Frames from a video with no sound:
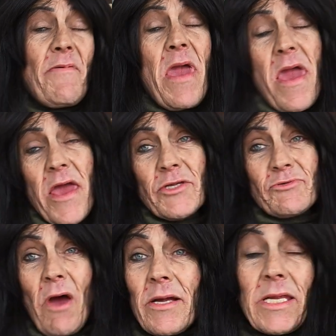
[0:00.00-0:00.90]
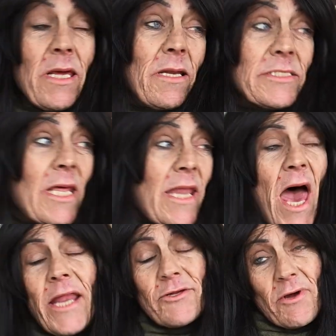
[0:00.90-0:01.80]
had drug dealers, a
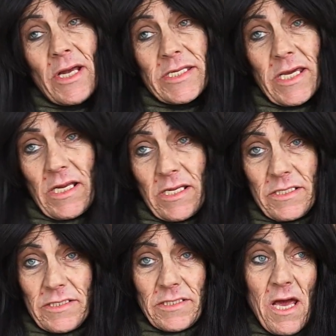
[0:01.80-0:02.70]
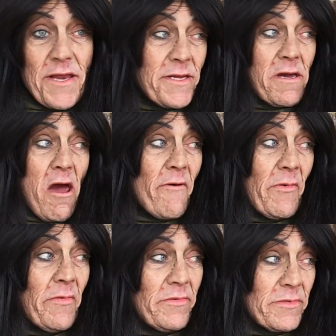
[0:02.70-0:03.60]
lot of drug dealers, undercover,